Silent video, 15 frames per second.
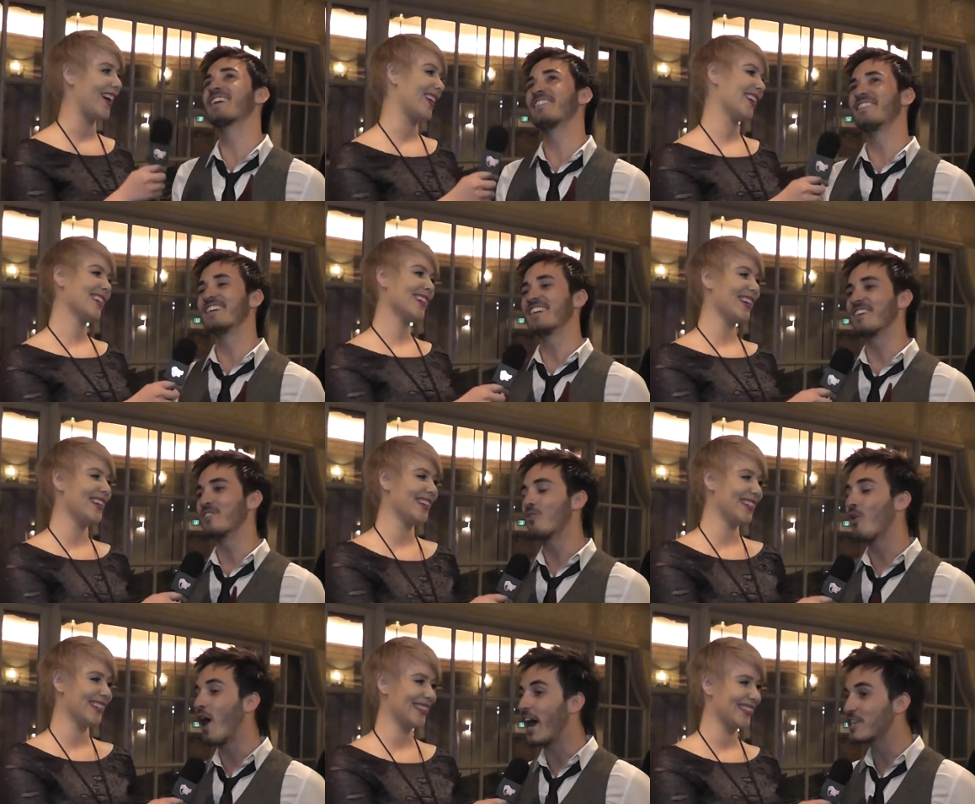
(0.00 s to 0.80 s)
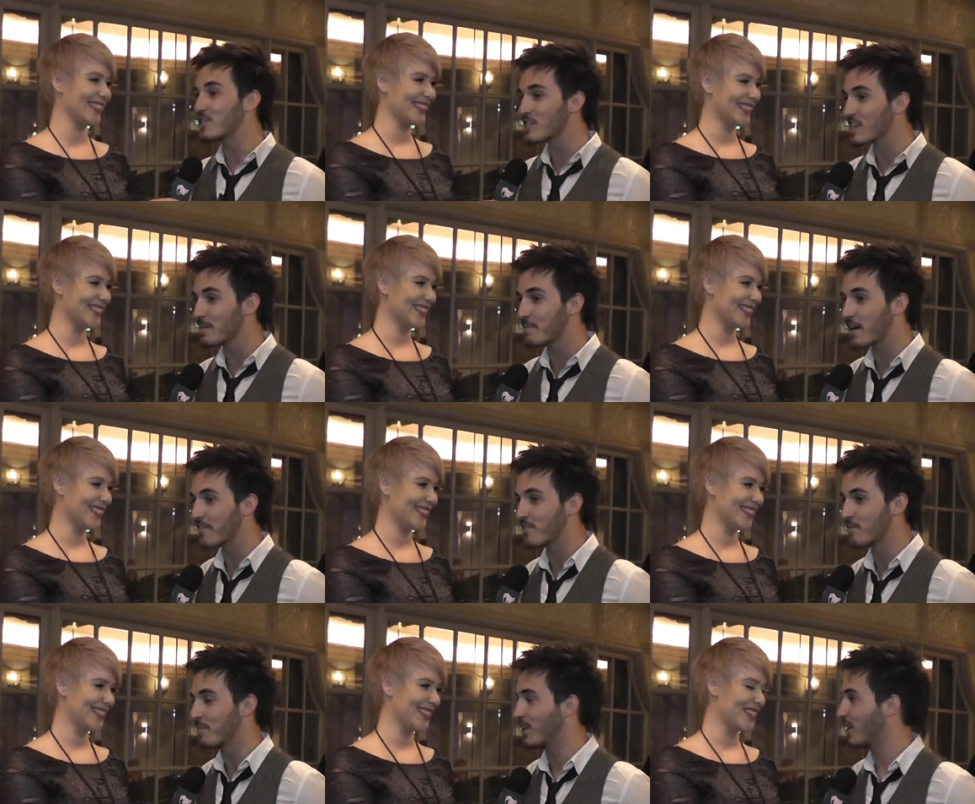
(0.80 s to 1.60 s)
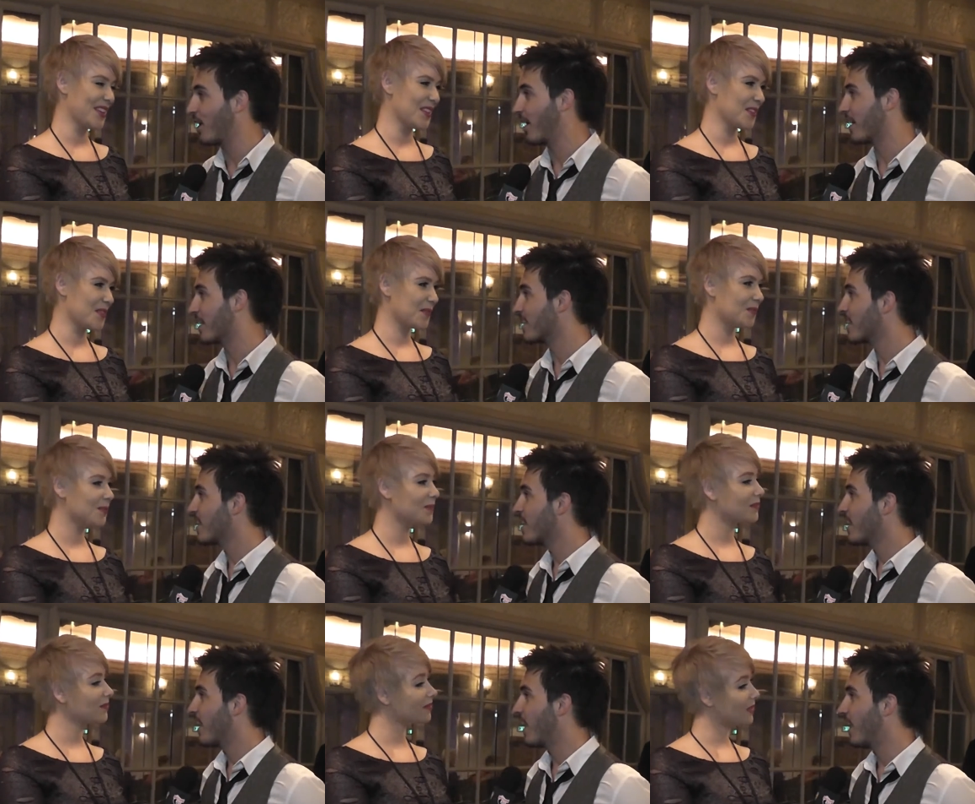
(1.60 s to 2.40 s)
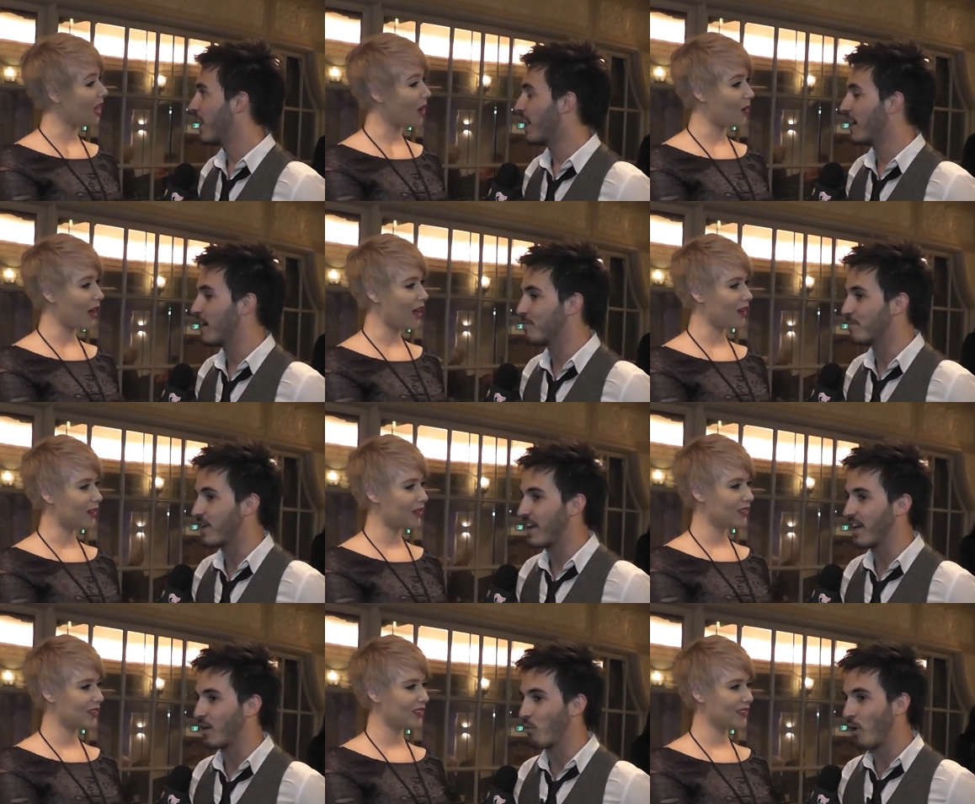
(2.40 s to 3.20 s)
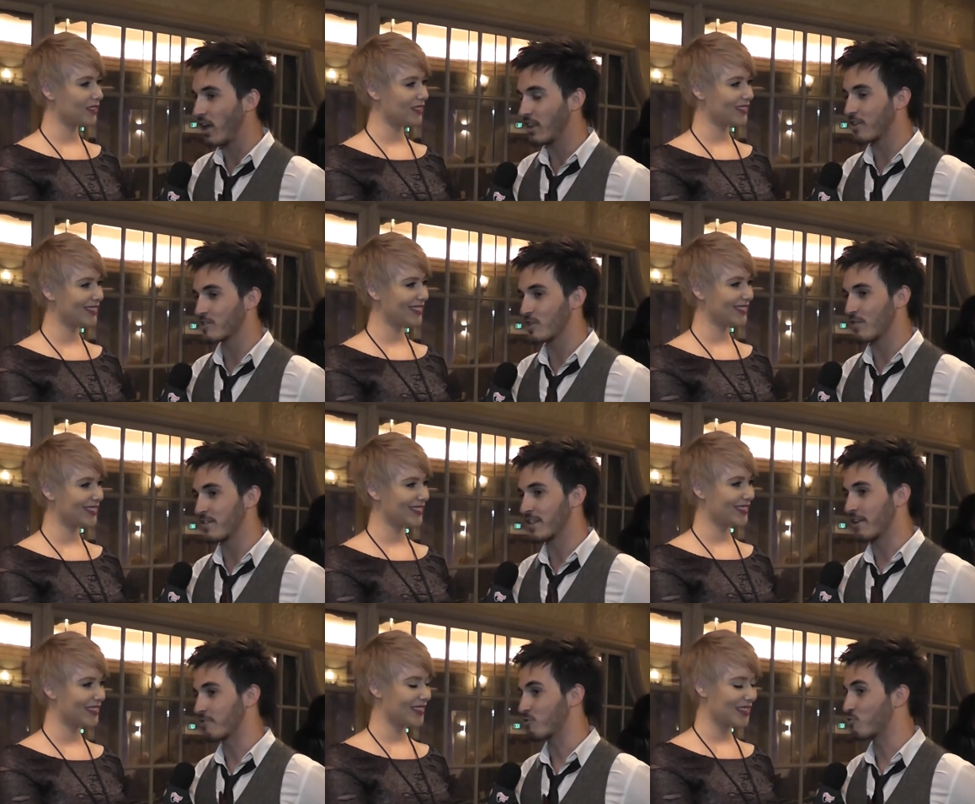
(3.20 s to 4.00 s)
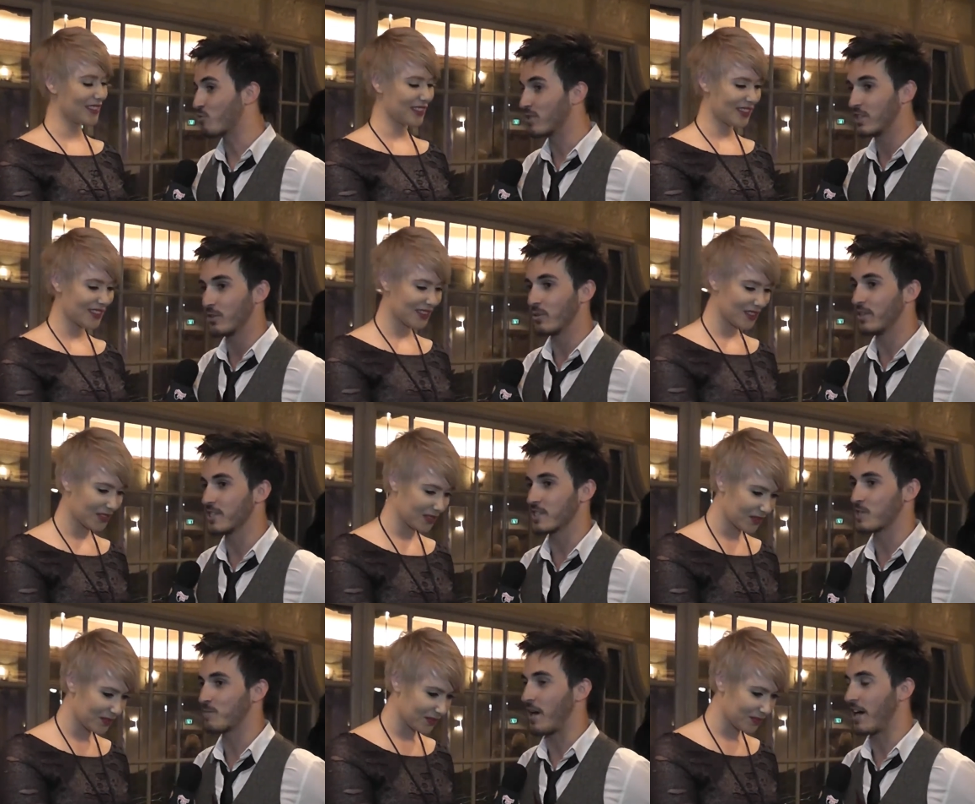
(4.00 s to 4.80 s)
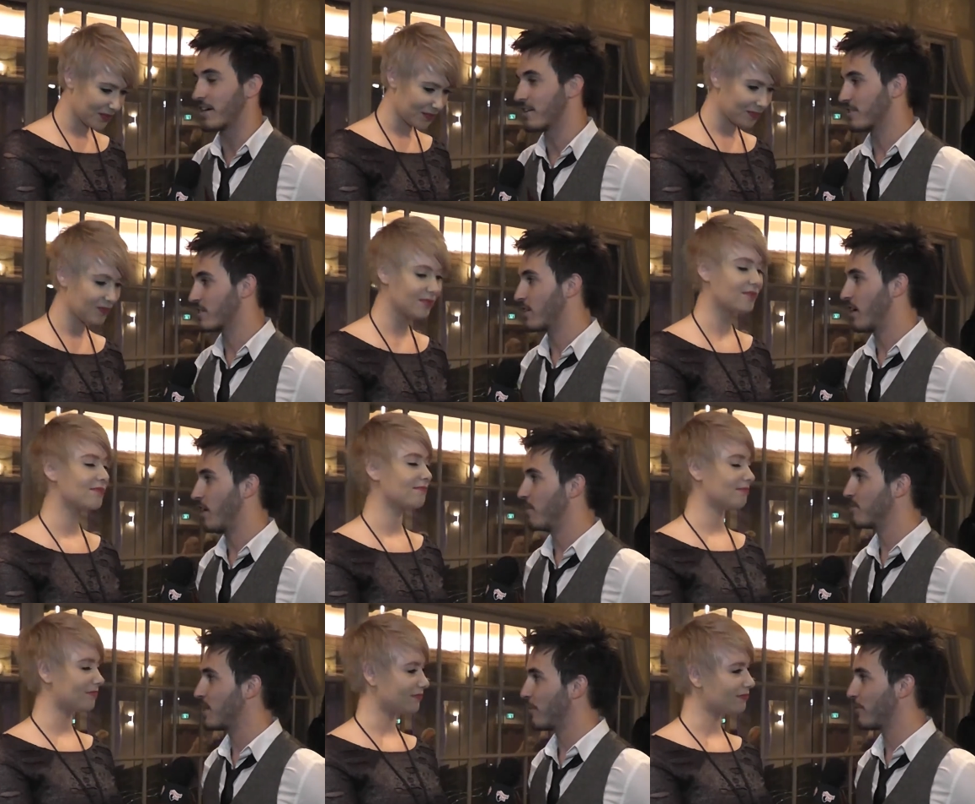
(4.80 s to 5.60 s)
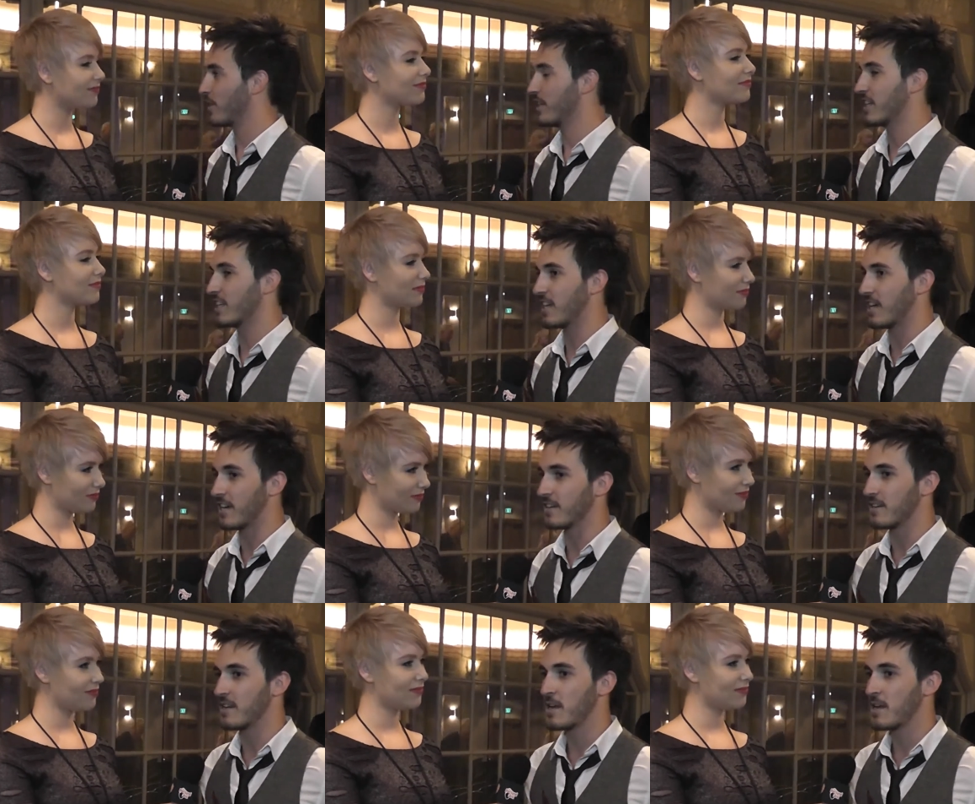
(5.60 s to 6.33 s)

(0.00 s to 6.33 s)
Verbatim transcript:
Speaker 1: My career. Well, I just got back from Milan, um, and while I was over there, I was really, really inspired. So I'm definitely going to get